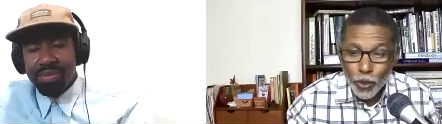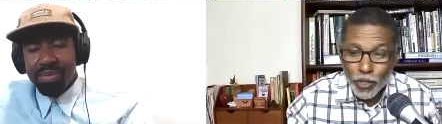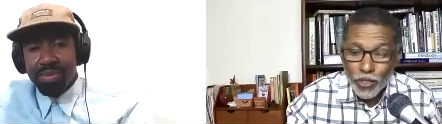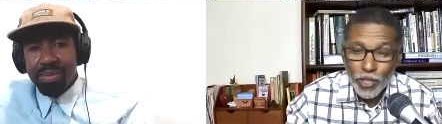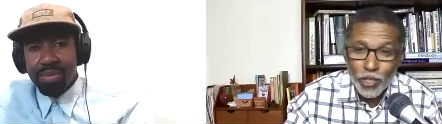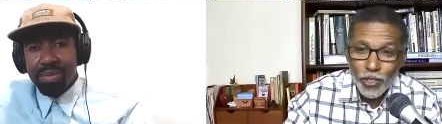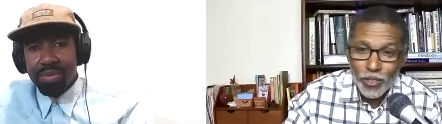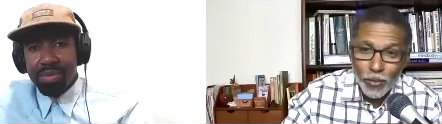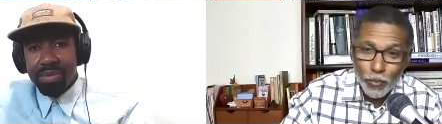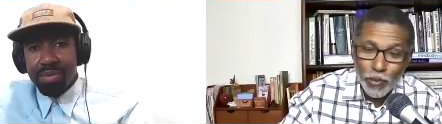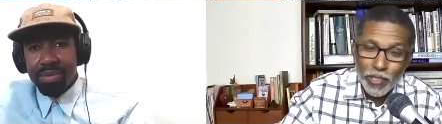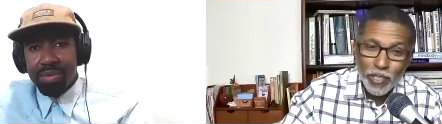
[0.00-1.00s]
Speaker 1: forty-six,
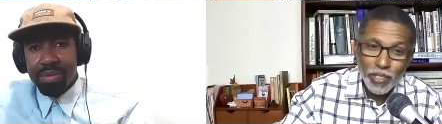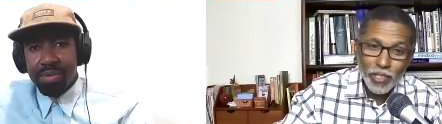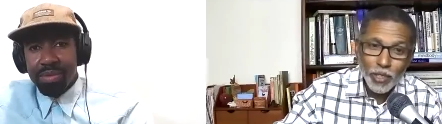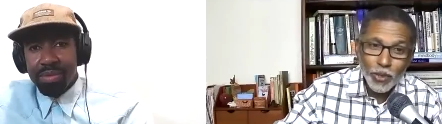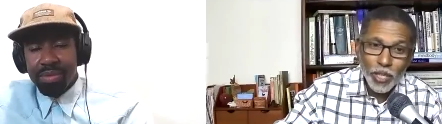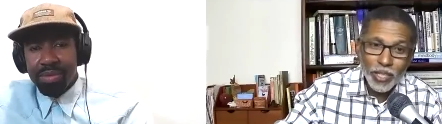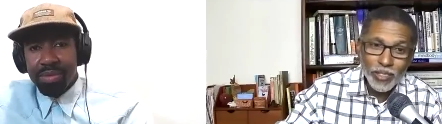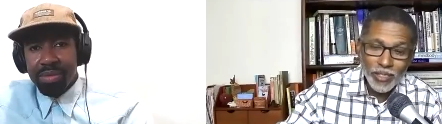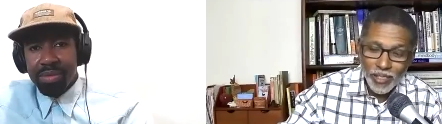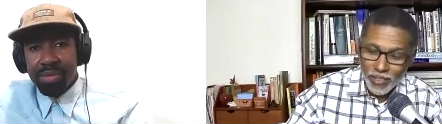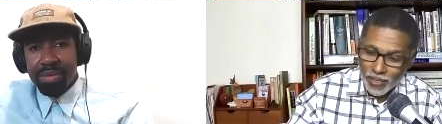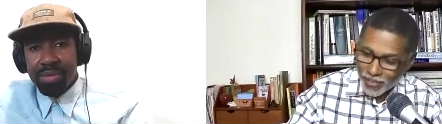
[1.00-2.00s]
President of the United
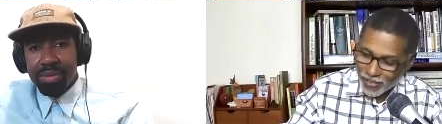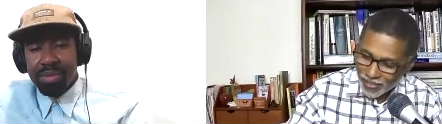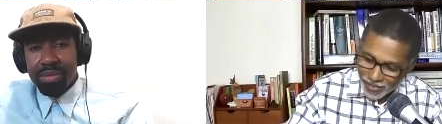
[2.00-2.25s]
States.